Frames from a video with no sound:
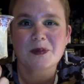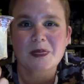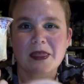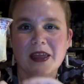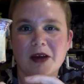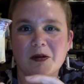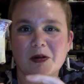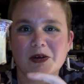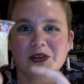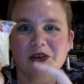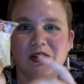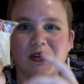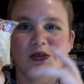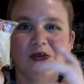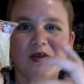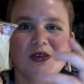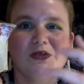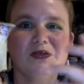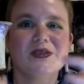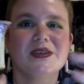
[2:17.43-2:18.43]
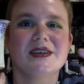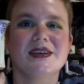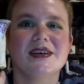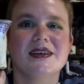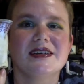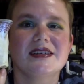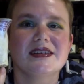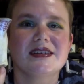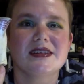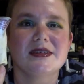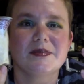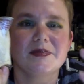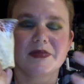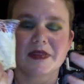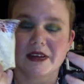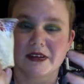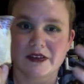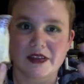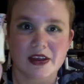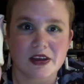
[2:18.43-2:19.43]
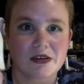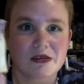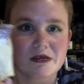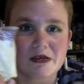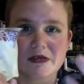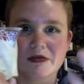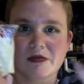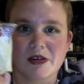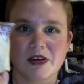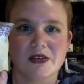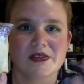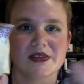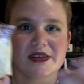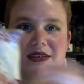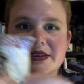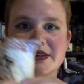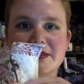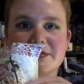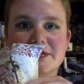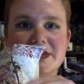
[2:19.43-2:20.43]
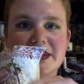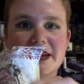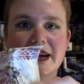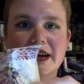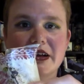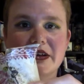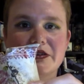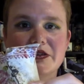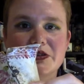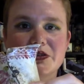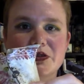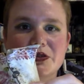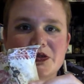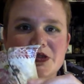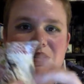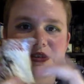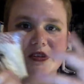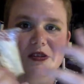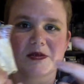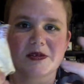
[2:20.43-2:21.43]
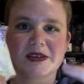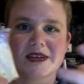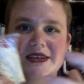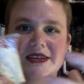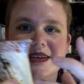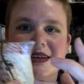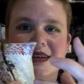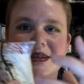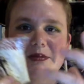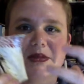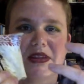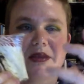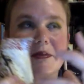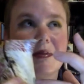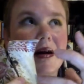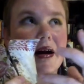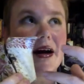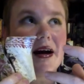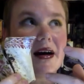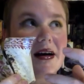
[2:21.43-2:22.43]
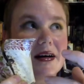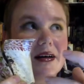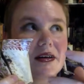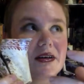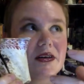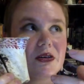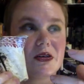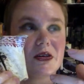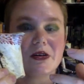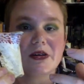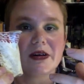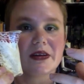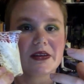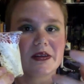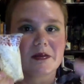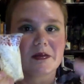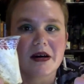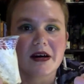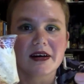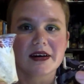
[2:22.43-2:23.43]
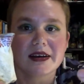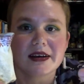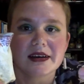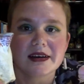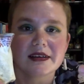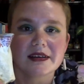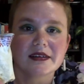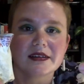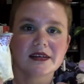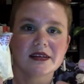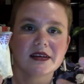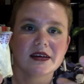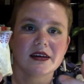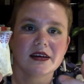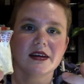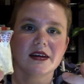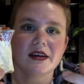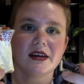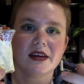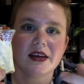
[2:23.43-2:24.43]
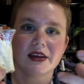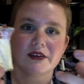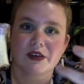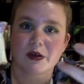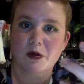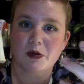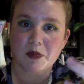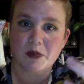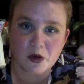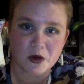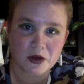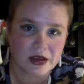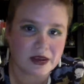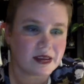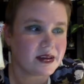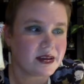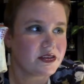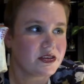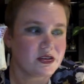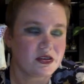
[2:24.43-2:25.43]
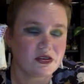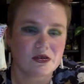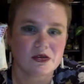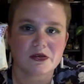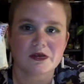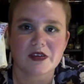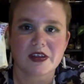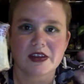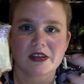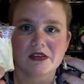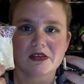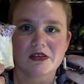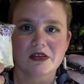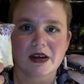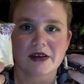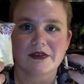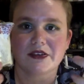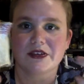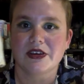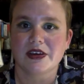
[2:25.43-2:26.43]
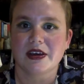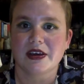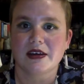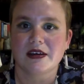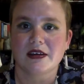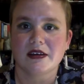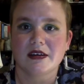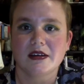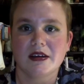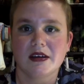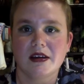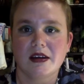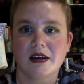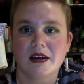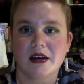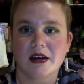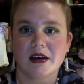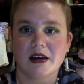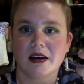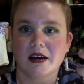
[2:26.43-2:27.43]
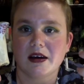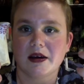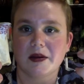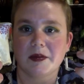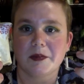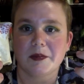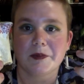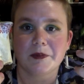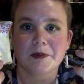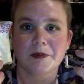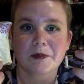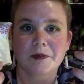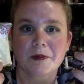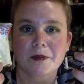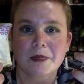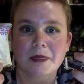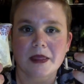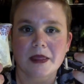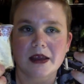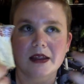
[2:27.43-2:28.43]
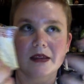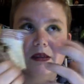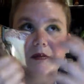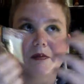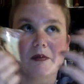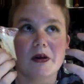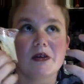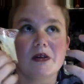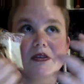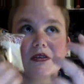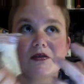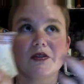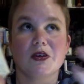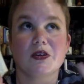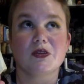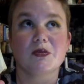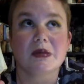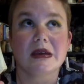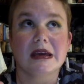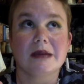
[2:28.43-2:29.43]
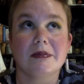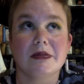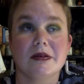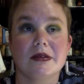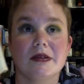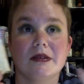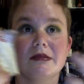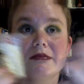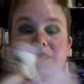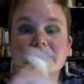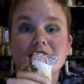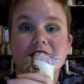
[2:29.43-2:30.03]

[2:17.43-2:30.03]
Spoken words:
wonder who used it, if they grew roses themselves or stopped to see them in the park or at the market, if they were born in London or if they'd travelled here. And both of those people